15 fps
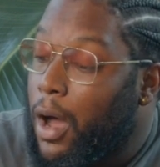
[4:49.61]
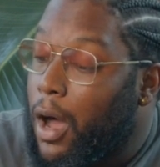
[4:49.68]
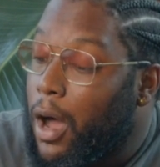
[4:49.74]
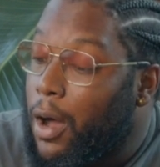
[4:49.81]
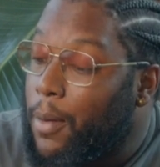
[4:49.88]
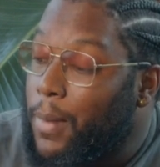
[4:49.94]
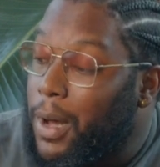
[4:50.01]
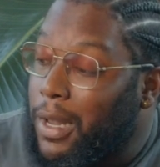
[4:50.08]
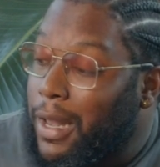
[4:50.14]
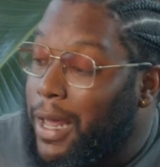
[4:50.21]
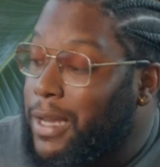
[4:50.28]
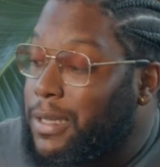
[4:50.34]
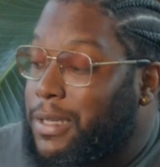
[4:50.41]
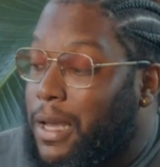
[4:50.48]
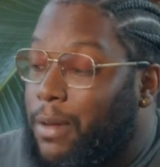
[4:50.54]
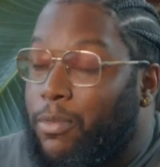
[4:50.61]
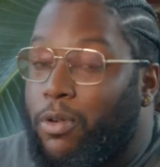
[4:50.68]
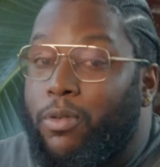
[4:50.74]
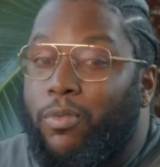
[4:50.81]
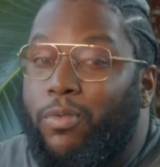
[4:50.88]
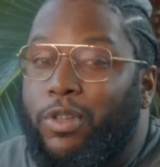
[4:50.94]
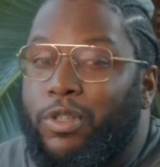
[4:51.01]
A light table,
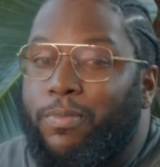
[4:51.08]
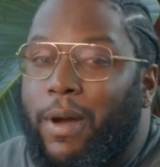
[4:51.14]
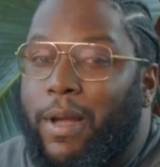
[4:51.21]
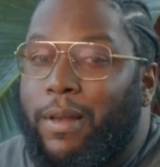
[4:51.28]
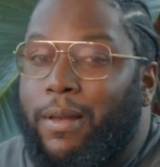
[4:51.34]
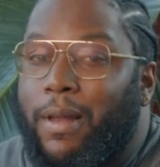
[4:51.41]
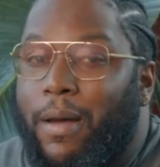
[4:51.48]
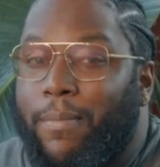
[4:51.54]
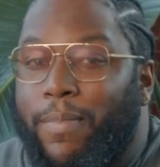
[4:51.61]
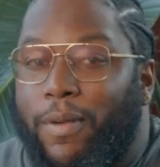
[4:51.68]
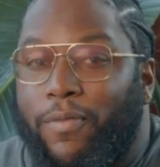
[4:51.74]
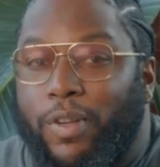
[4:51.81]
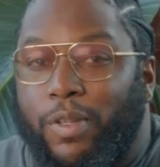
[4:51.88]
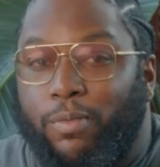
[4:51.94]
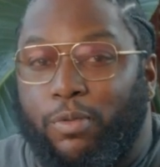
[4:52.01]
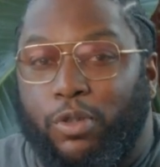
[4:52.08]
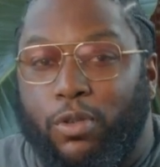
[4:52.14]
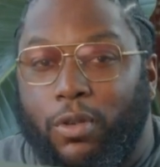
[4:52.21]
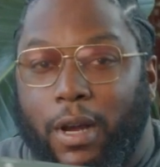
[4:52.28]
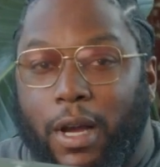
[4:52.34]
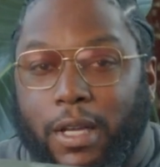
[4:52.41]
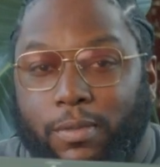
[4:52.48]
which might not be visible to
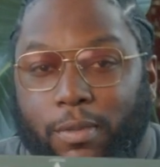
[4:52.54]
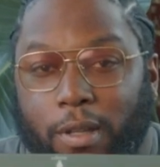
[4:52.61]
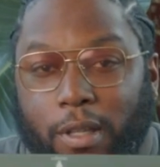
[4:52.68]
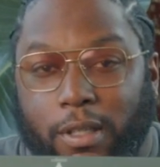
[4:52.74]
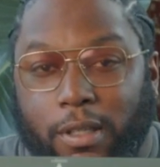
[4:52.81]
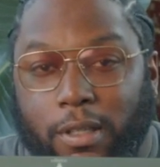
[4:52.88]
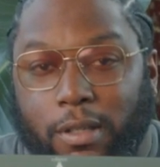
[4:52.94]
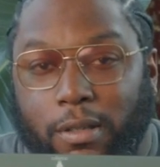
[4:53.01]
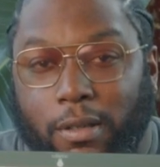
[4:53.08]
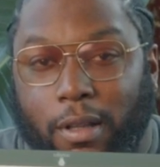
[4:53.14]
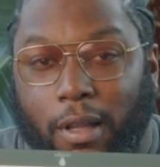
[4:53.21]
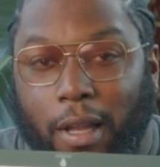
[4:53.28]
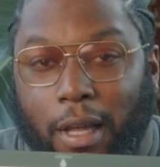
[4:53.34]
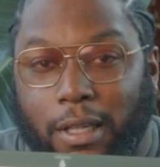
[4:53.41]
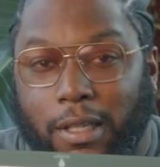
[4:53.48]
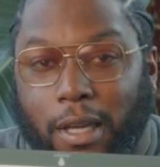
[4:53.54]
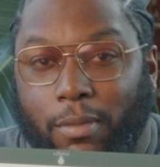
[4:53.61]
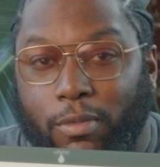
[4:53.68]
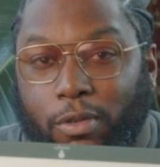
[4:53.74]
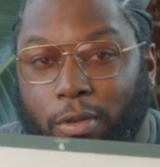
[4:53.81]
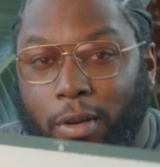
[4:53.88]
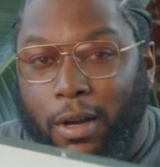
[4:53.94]
you guys, but this is the light
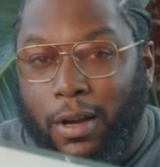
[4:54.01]
table.